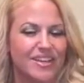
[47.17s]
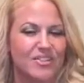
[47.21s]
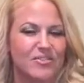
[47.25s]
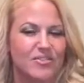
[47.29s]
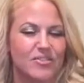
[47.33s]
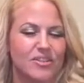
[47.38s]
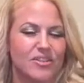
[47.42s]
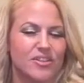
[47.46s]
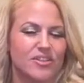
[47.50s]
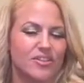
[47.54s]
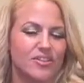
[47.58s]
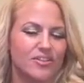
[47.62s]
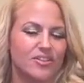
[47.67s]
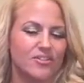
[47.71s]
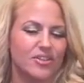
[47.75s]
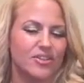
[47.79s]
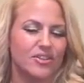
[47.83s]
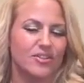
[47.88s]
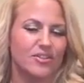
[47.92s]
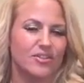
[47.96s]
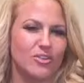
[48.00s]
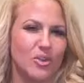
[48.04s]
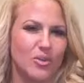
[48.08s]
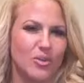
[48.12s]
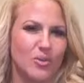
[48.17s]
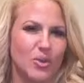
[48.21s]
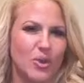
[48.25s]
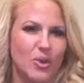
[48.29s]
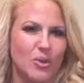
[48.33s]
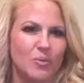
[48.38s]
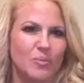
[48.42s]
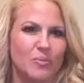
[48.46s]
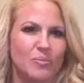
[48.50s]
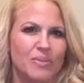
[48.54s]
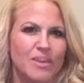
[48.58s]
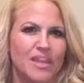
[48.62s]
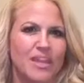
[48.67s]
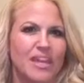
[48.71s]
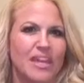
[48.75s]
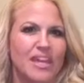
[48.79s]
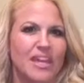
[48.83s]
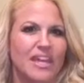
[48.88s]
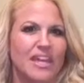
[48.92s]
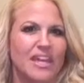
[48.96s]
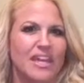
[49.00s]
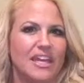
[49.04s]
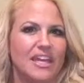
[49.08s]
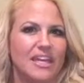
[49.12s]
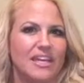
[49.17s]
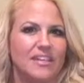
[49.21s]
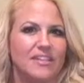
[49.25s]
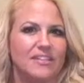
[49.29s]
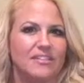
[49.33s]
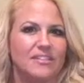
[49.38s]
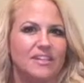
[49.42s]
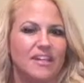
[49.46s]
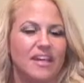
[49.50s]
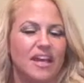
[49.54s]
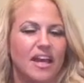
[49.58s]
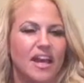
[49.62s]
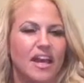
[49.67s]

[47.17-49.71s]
for those of you who don't know, and